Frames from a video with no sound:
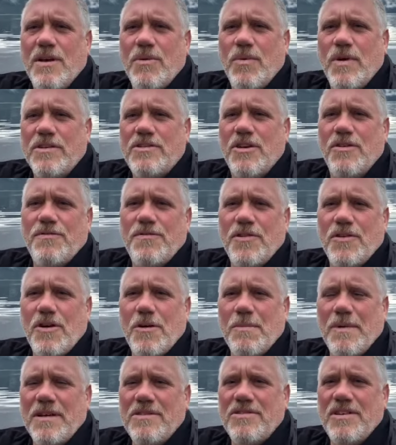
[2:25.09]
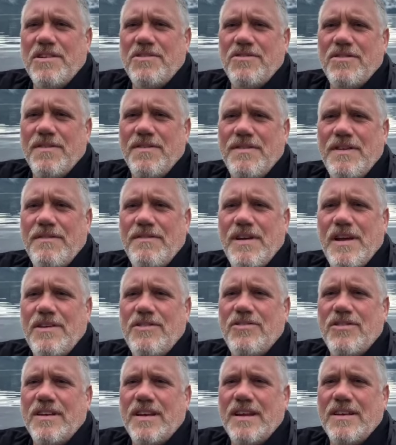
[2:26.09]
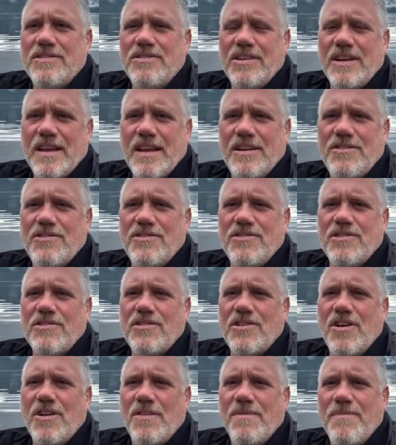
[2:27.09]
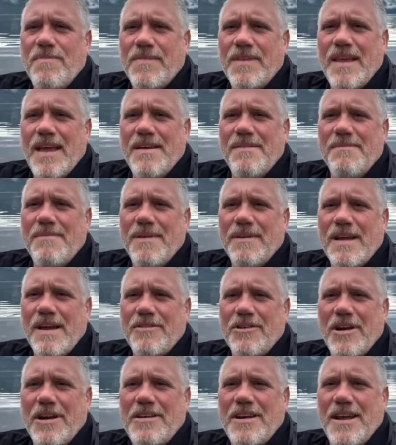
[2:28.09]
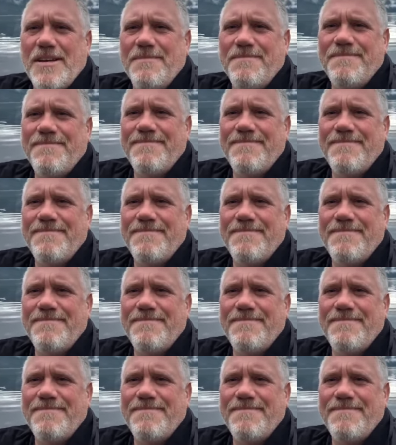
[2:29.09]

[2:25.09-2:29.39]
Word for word: watch out for normalization of deviation because it catches us all. Okay, have a great day.